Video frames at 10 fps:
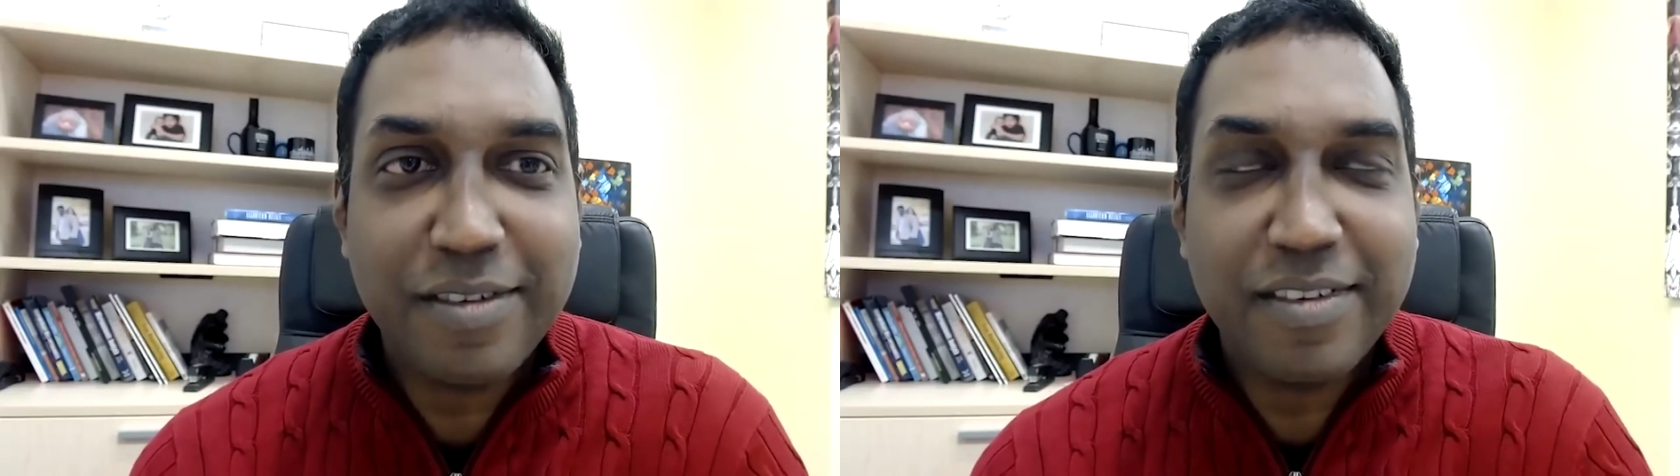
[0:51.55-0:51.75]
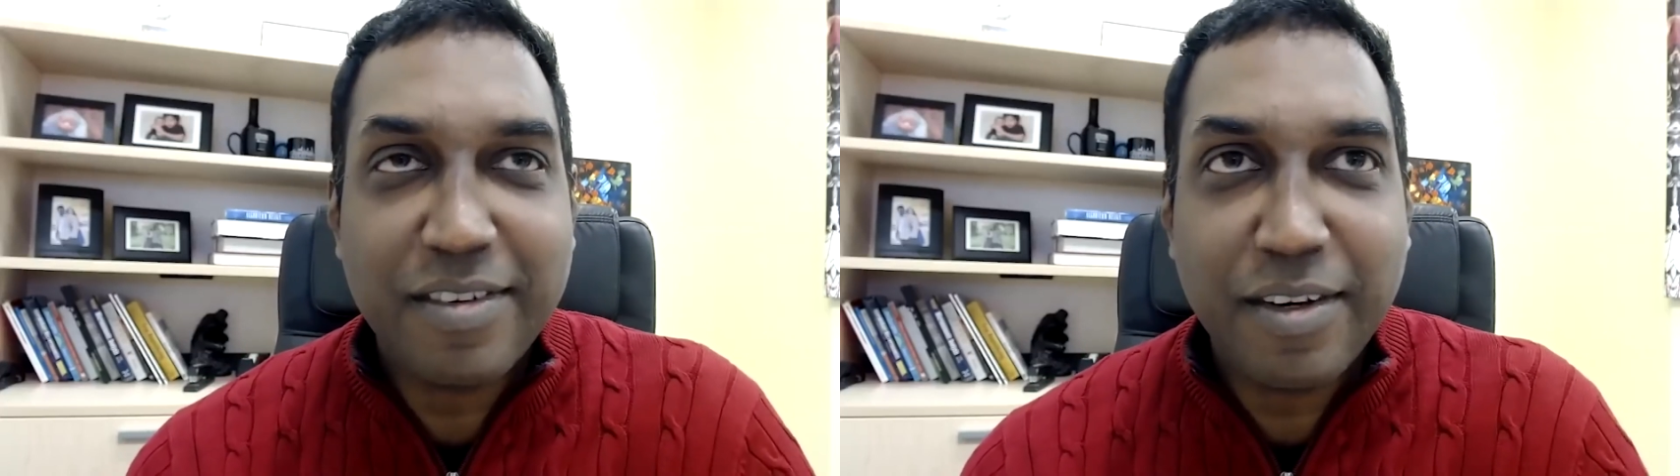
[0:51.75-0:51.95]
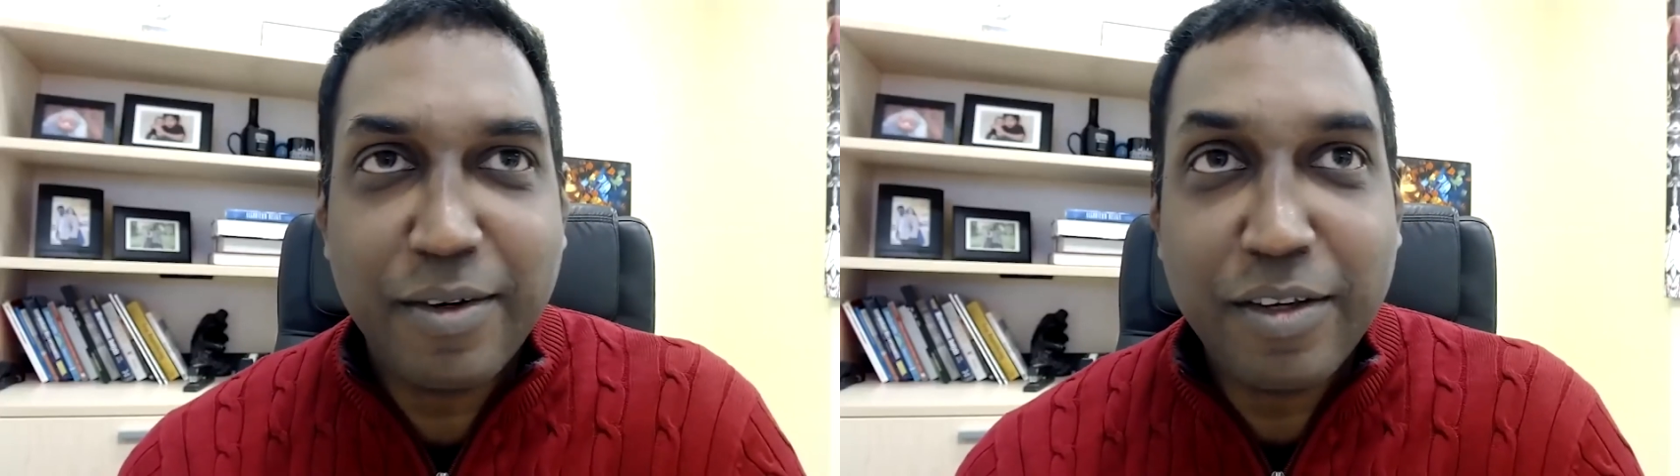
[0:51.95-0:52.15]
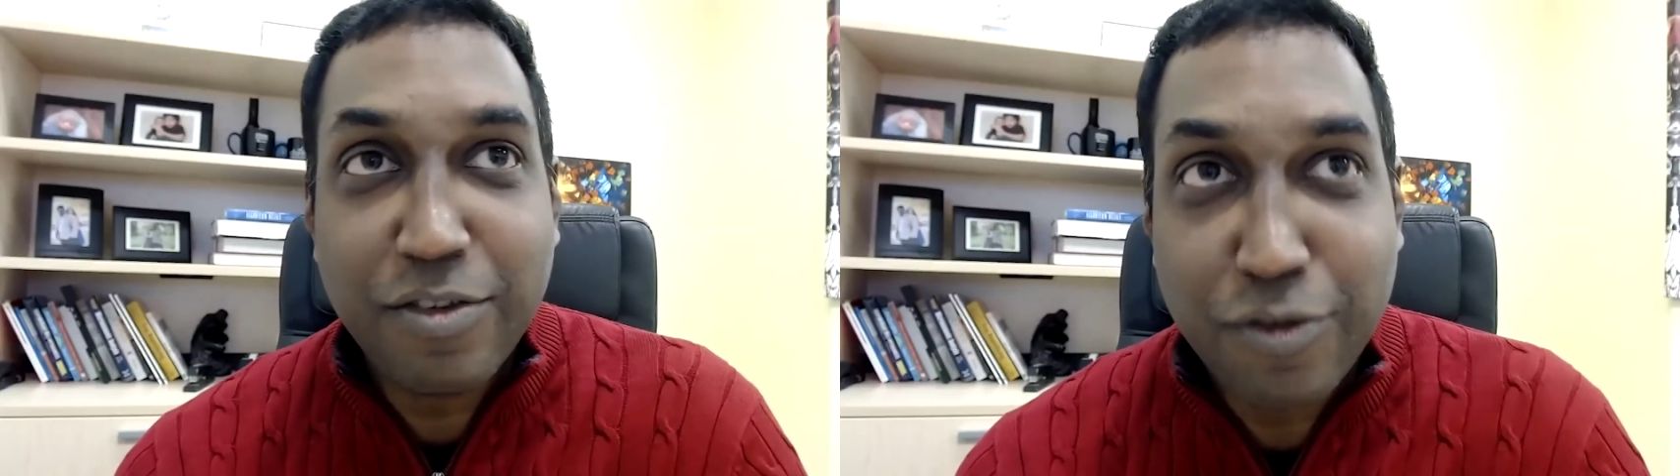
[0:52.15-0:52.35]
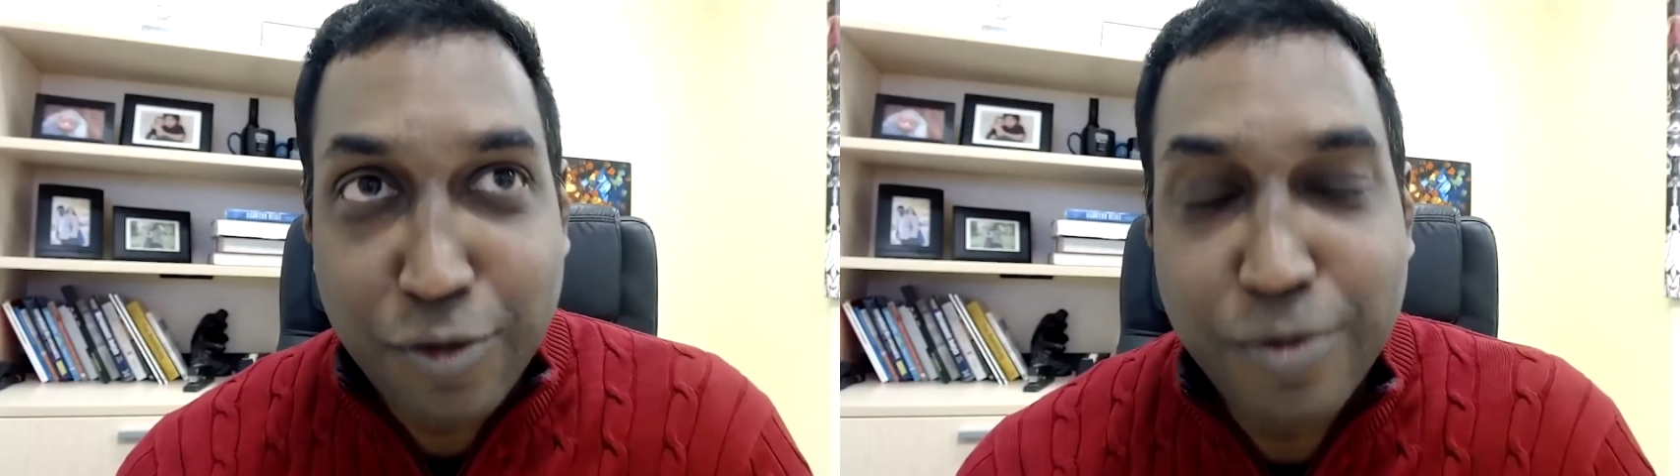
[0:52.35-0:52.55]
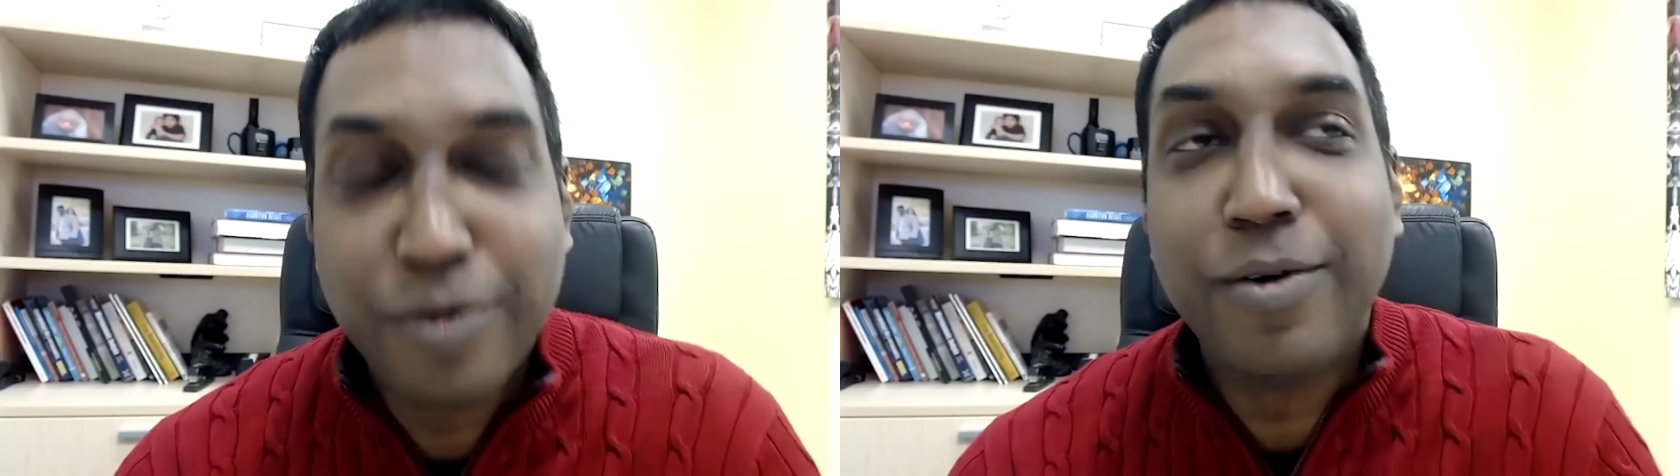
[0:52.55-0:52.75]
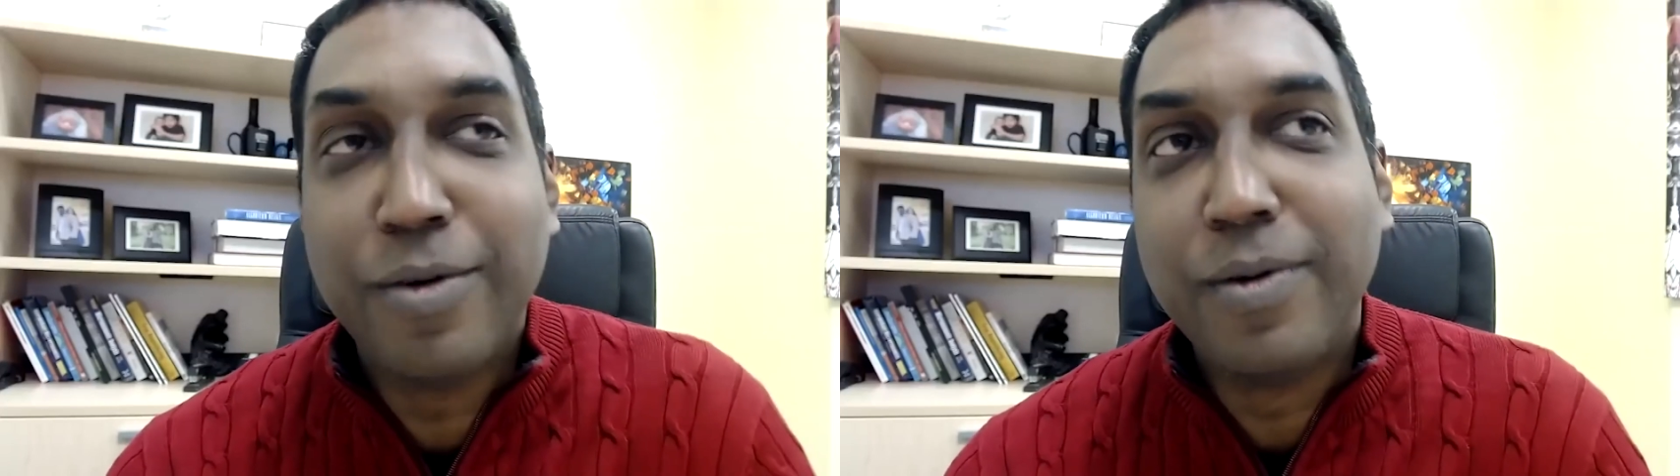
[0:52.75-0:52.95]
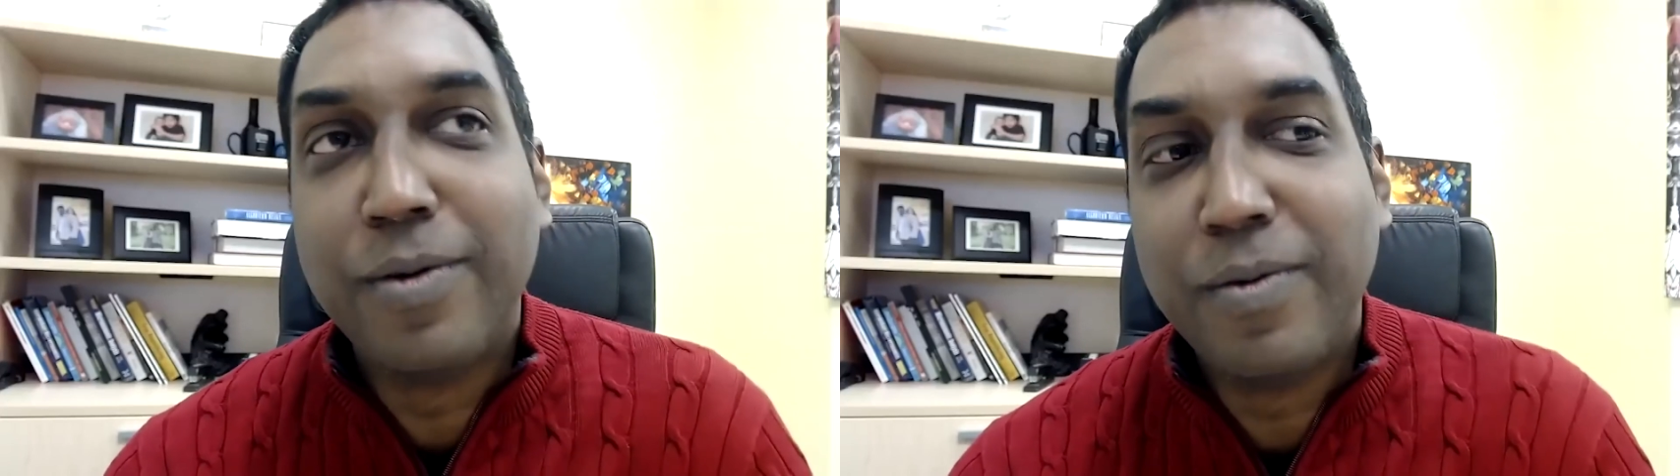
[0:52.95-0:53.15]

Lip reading: So it's true